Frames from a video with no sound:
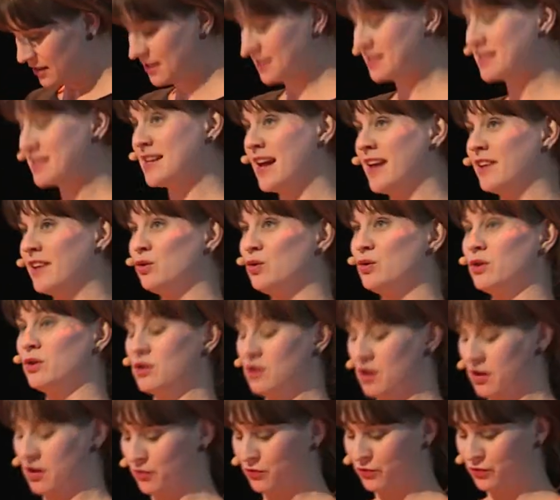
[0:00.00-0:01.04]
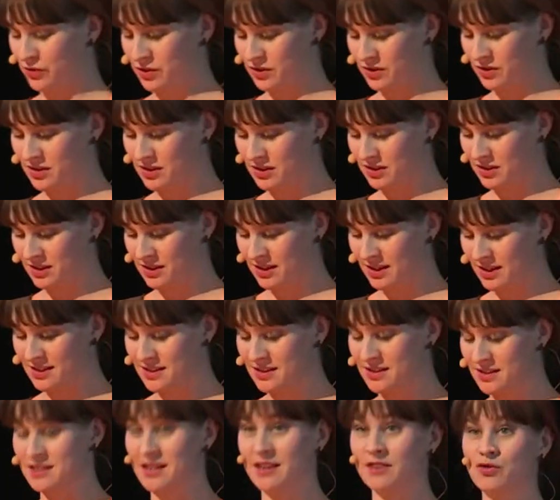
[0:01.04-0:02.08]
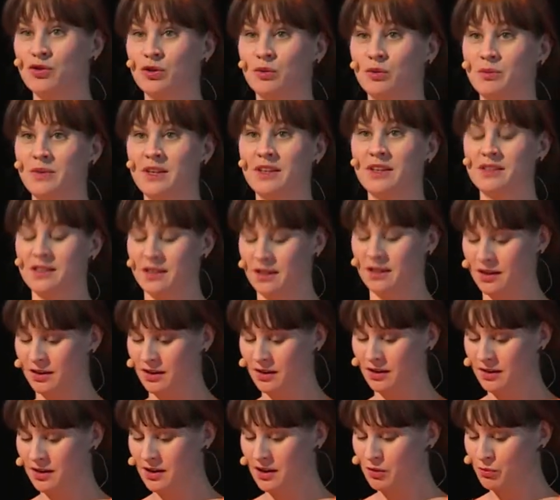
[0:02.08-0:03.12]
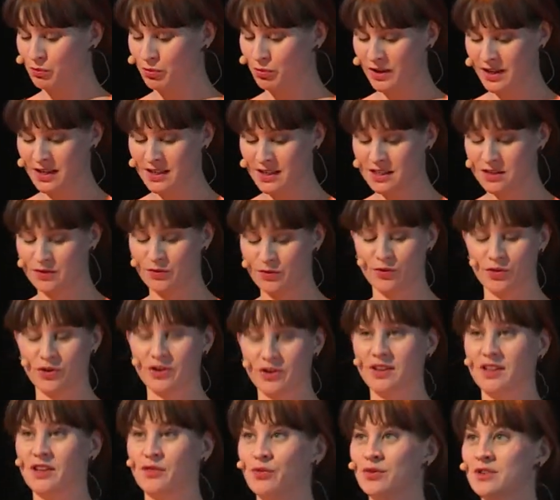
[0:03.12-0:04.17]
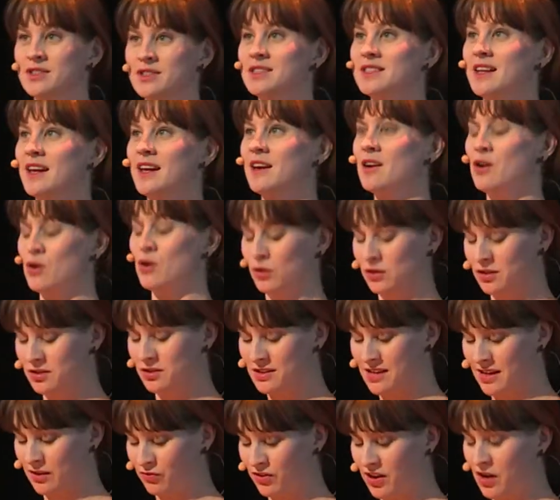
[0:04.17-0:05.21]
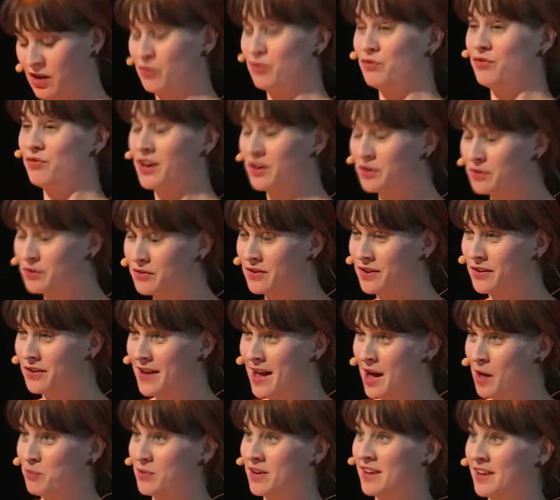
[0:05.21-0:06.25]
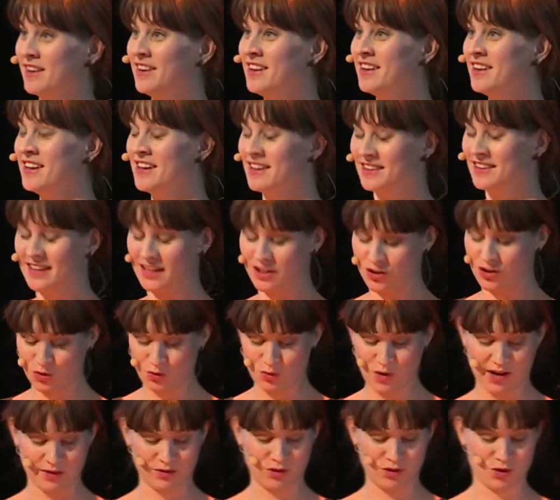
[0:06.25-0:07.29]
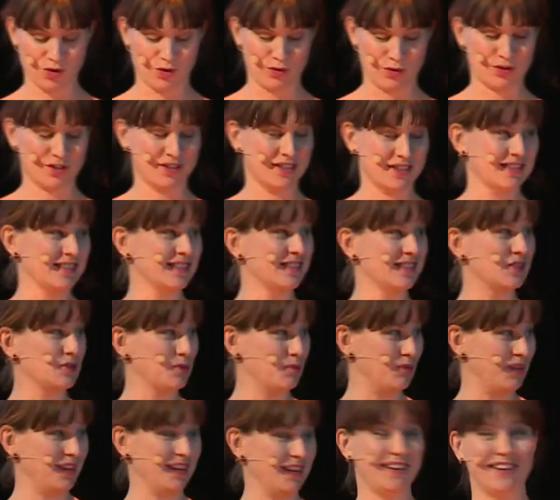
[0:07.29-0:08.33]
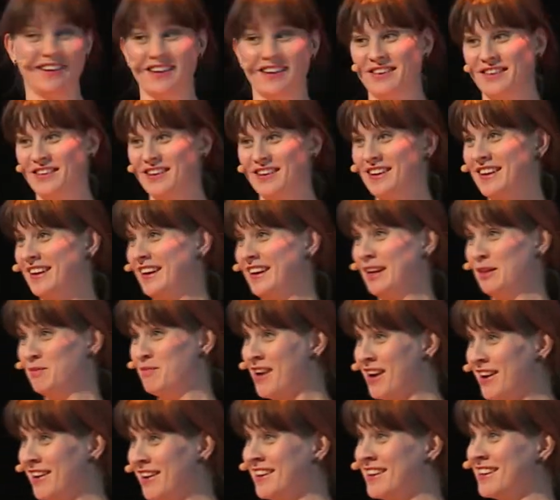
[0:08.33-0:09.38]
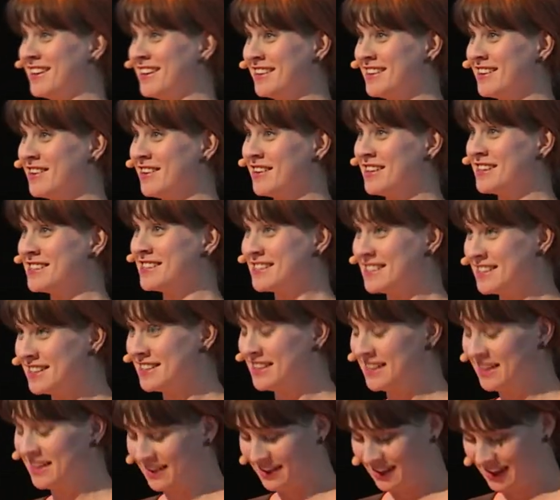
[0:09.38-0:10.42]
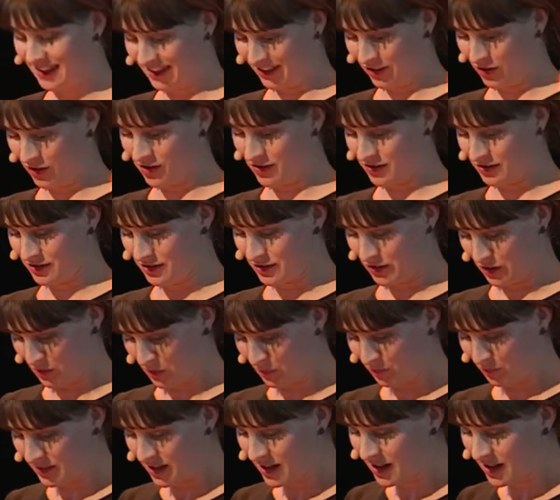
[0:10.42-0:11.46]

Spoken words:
This annual conference is a central meeting place for the different stakeholders, and we are very, very happy that you have chosen to be here in my city, in Oslo.